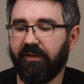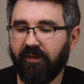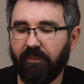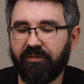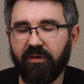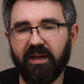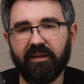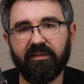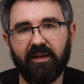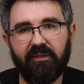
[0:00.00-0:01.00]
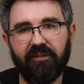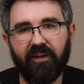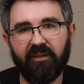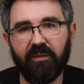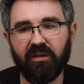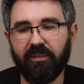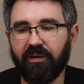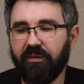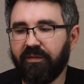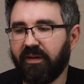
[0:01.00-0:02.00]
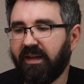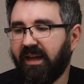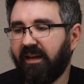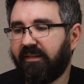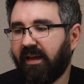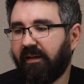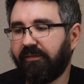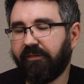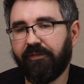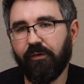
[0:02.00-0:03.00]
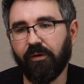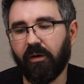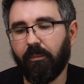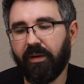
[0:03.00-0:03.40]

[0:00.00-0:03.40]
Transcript: if I'm shooting at 75 millimeters, it's f4.